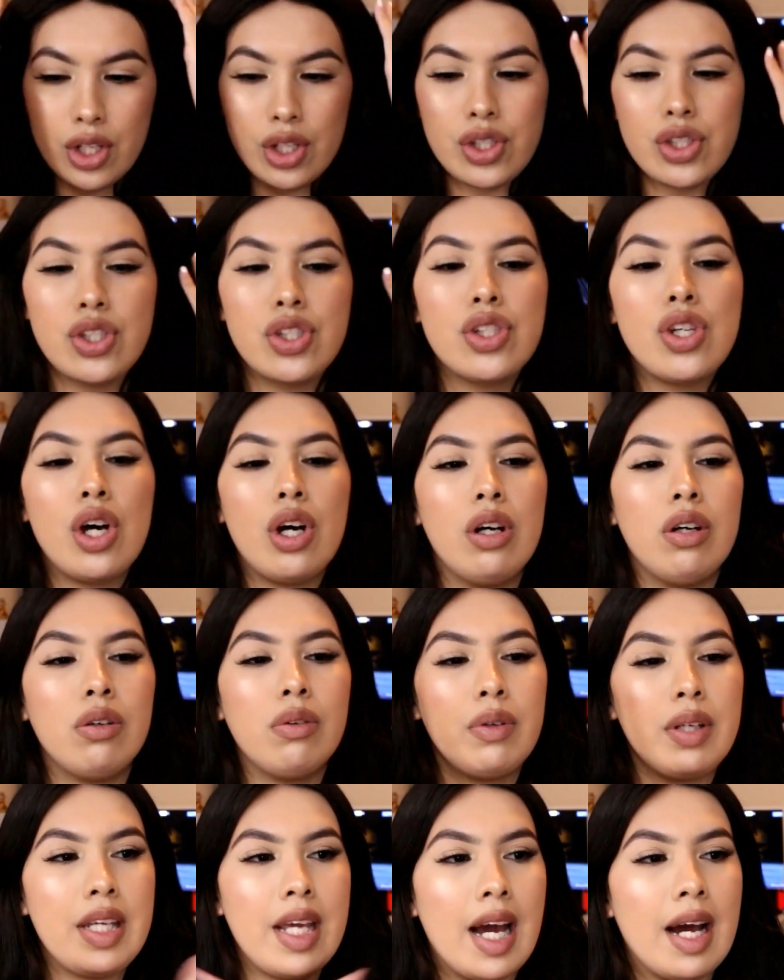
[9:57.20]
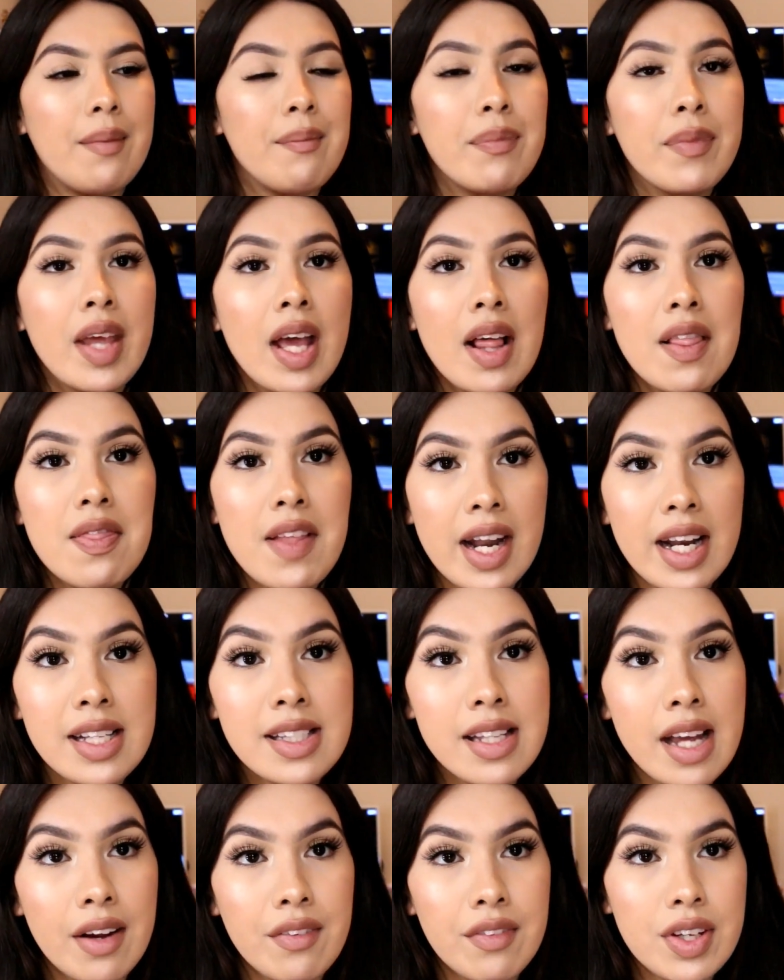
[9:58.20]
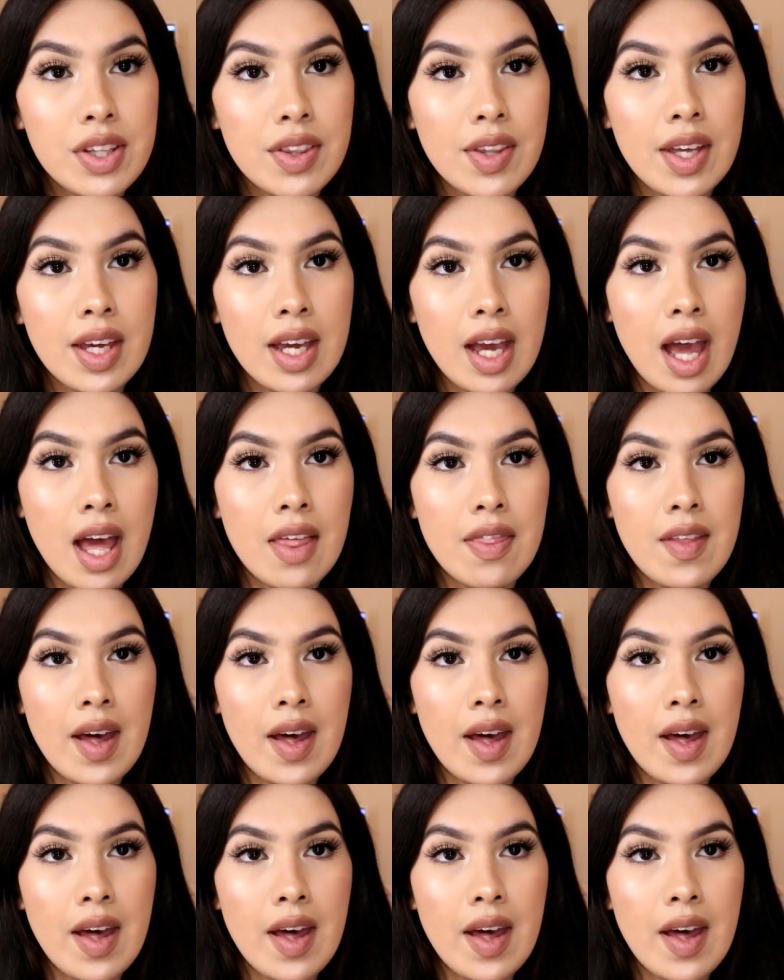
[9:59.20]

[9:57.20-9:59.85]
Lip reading: So yeah, that is everything